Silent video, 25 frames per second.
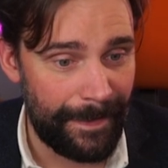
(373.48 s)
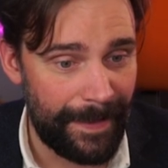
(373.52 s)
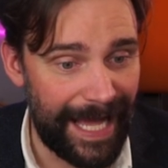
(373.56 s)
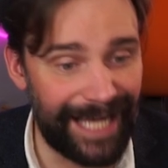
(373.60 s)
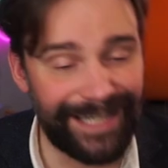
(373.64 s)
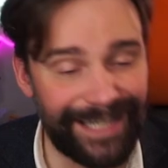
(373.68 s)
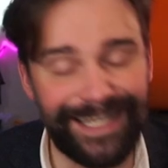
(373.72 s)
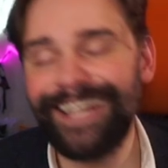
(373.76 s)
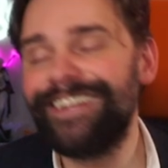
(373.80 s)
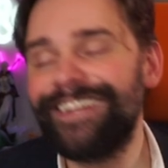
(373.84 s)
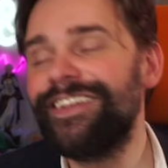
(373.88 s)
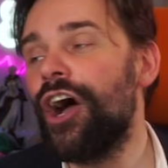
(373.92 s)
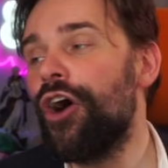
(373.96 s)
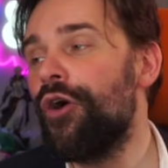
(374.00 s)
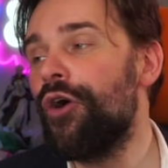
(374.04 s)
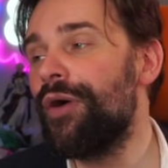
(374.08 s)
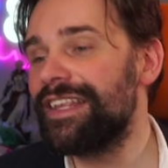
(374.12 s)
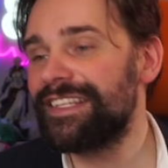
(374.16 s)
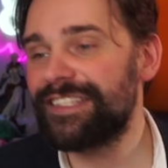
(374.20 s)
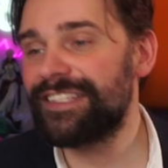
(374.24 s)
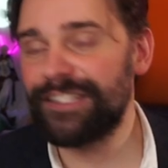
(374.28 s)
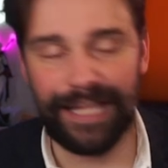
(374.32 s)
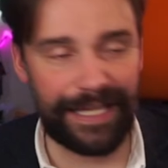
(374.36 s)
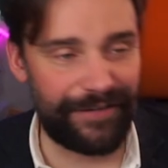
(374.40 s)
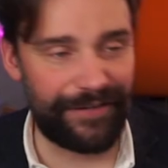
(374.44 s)
And I know
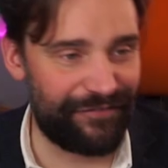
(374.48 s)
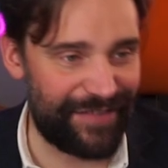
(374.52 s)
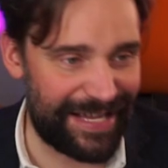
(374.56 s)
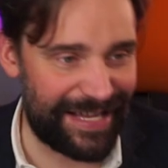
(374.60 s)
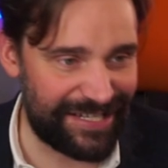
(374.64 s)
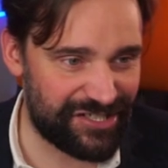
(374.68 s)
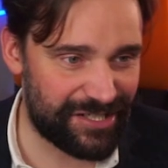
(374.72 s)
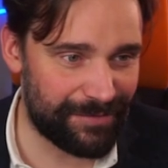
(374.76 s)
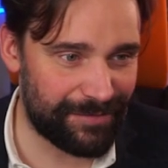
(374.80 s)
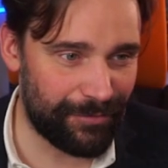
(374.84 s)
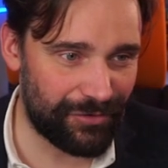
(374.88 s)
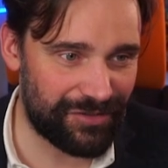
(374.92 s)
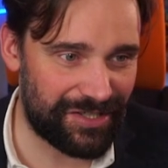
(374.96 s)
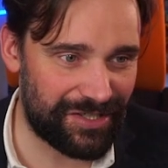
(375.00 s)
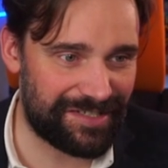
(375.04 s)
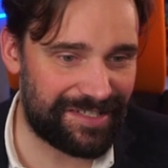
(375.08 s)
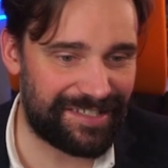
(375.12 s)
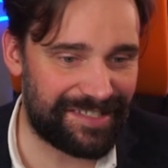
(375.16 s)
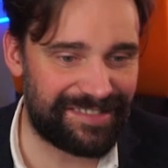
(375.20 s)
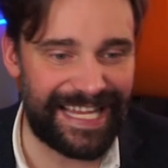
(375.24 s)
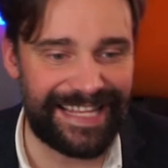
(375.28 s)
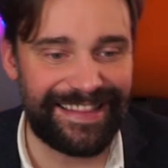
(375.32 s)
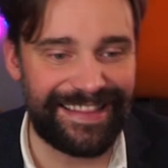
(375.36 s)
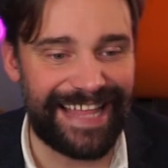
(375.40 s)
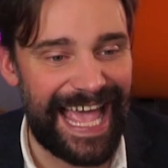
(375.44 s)
it's like fashionable just to
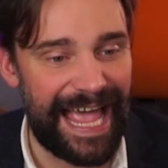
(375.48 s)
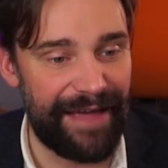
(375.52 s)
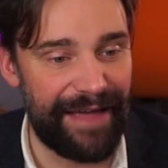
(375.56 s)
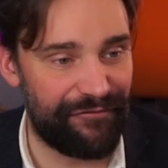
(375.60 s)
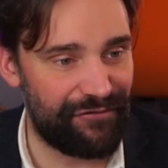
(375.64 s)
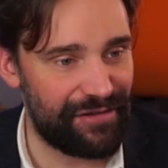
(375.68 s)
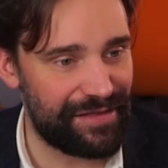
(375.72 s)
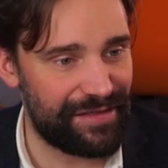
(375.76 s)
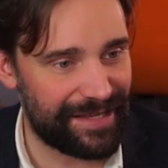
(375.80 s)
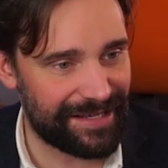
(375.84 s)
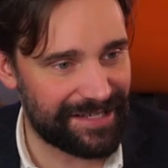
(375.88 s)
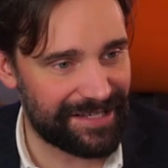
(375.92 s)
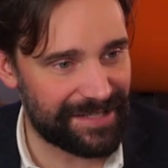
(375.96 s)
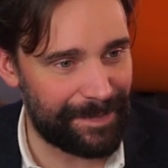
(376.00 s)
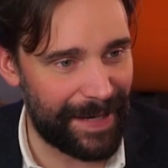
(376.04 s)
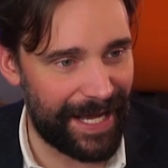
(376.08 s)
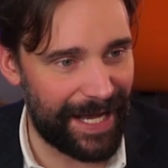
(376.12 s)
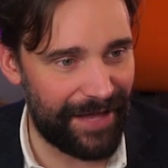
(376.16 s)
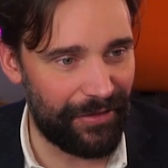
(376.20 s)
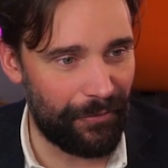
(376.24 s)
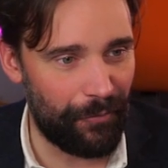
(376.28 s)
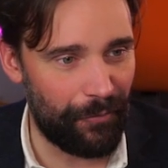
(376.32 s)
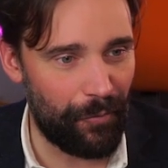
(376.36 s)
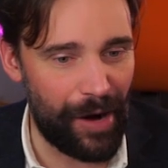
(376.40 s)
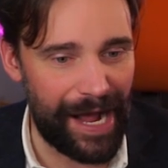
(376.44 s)
say that everything's better
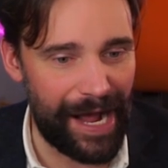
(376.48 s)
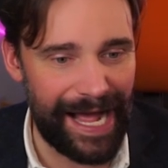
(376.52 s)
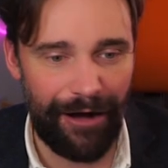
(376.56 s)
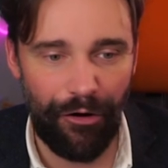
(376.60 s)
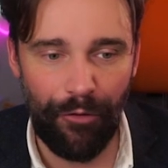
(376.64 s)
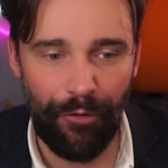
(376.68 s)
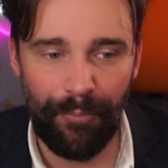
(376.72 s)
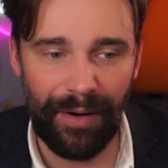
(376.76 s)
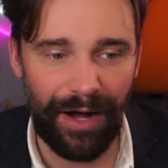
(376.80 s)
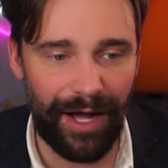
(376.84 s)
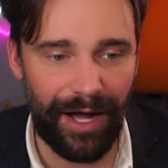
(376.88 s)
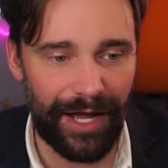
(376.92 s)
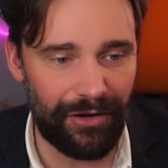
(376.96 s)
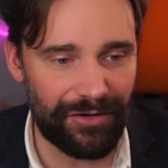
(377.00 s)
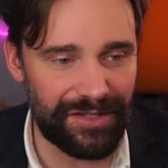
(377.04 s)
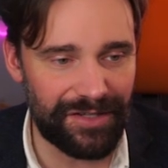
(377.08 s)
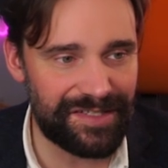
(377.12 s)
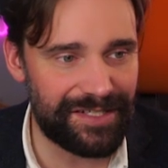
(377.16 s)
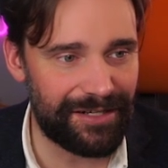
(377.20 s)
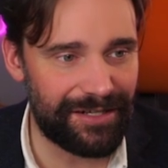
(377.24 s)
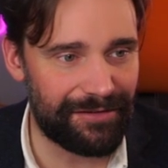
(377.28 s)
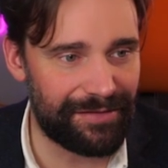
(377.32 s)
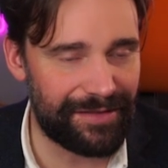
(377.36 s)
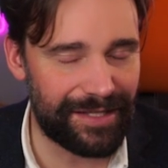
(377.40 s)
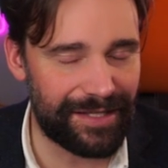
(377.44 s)
than WoW, but I
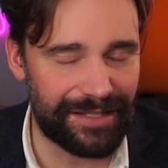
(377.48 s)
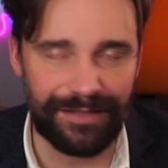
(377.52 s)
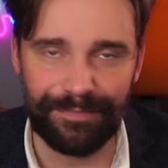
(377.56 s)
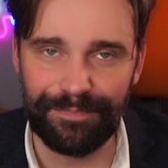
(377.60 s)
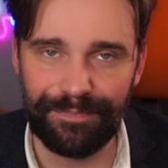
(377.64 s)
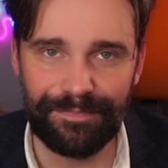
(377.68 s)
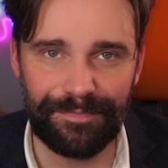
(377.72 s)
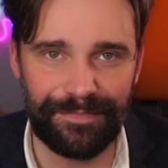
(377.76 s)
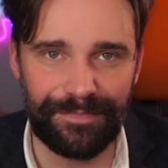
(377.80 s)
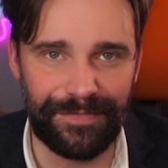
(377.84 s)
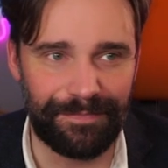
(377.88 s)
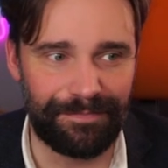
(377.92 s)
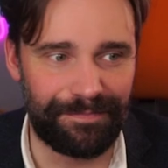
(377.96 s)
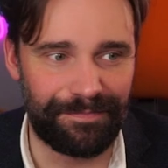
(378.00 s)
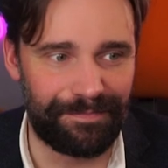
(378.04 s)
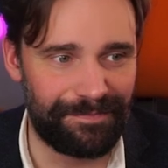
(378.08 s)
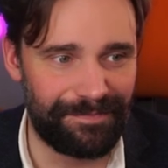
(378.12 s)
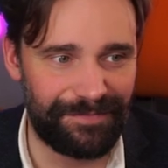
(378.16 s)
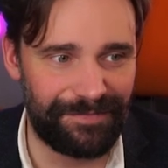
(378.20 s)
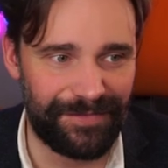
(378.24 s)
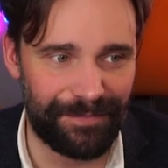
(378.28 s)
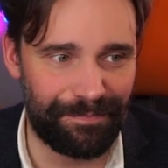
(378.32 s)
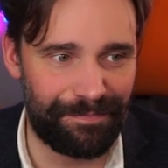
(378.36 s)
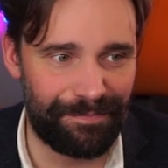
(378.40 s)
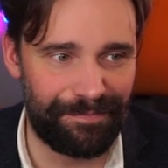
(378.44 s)
honestly don't think the
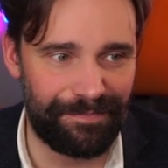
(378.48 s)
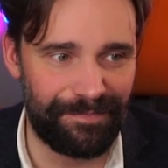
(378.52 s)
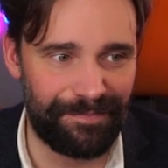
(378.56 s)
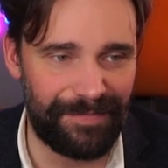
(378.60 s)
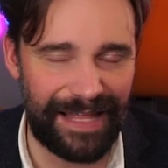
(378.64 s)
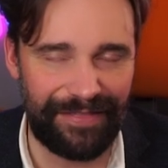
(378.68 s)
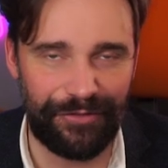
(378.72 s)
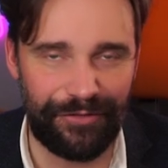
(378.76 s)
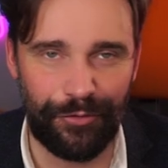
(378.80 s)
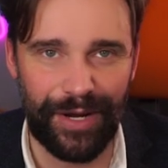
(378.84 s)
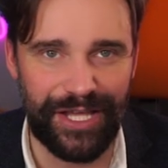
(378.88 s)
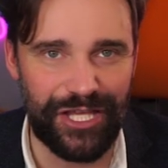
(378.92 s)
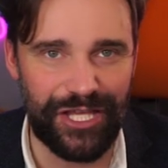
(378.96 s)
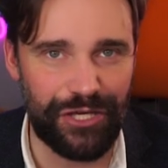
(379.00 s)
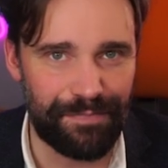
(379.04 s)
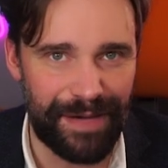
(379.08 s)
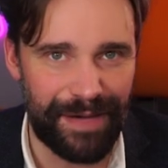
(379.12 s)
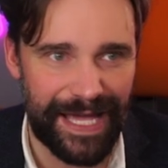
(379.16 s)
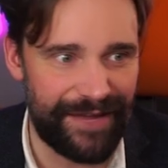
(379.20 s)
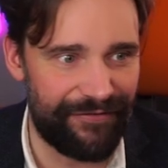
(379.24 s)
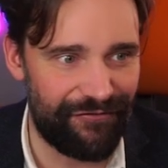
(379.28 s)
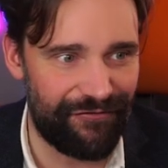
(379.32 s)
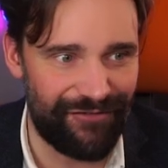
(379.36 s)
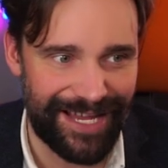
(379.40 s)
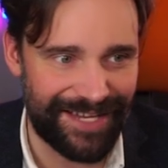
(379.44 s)
the the, the way you
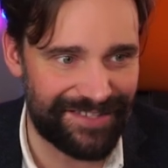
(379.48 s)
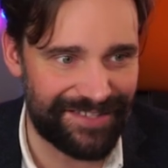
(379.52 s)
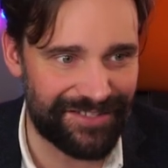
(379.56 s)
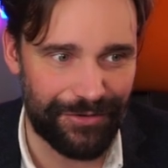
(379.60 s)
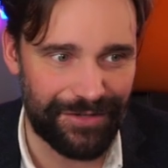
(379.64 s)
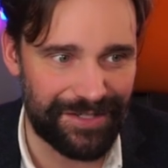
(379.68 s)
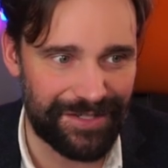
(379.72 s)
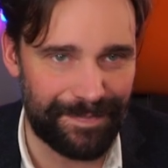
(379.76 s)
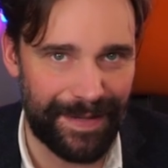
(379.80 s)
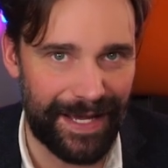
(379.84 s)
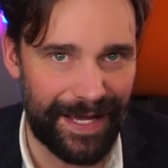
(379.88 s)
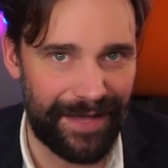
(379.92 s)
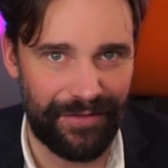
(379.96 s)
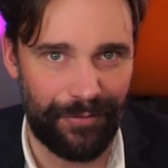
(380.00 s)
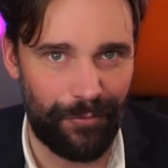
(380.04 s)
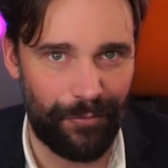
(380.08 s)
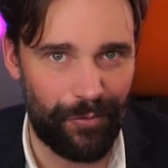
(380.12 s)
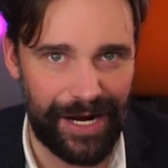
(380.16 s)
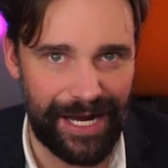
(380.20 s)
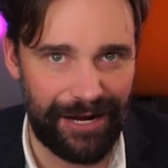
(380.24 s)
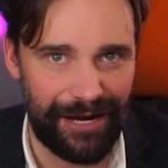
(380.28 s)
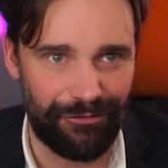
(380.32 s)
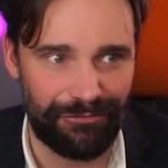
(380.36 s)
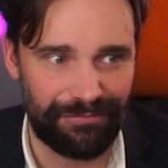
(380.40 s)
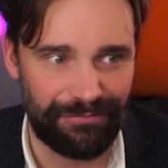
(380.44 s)
pay for ESO is better than
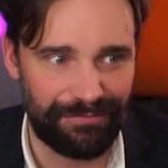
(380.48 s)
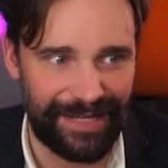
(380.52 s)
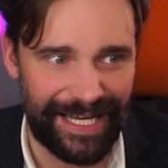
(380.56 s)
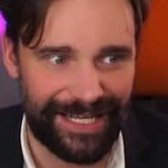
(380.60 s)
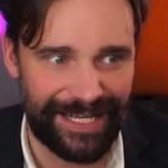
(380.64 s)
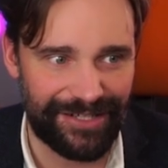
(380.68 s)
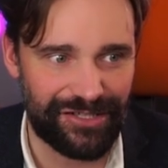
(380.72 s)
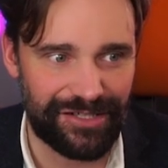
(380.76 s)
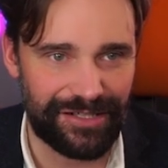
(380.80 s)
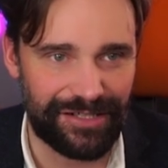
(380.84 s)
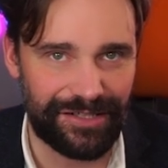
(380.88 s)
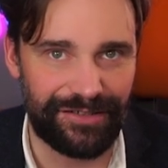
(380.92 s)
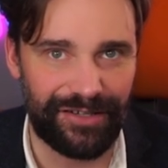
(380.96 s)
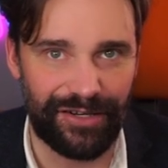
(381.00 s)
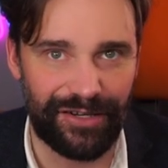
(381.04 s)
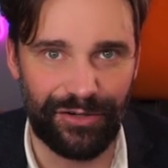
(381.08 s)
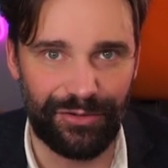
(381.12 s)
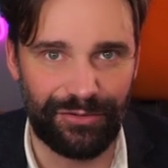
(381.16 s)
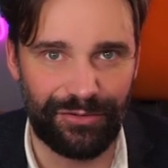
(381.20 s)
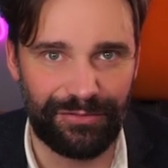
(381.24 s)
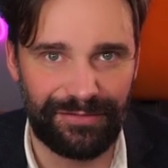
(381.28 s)
WoW. Actually, no.